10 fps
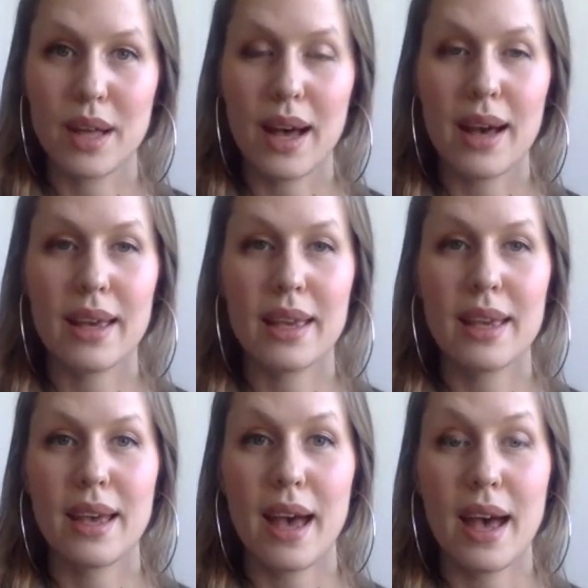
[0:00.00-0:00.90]

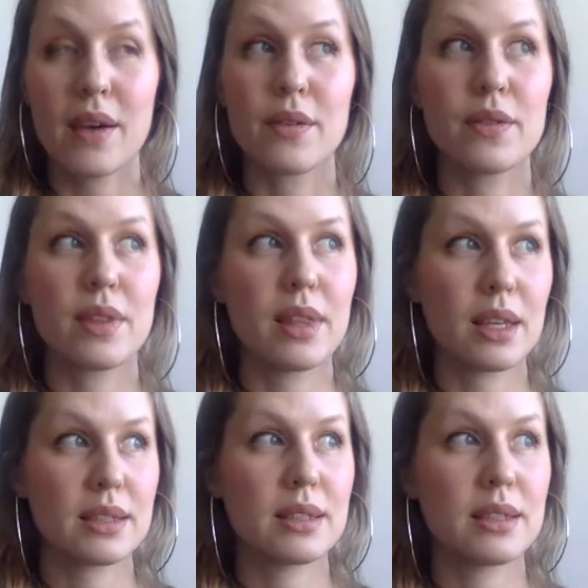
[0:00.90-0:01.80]
I have
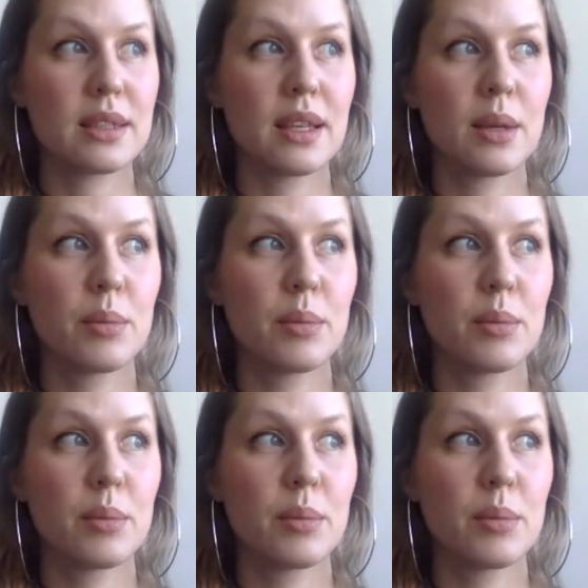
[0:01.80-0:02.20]
this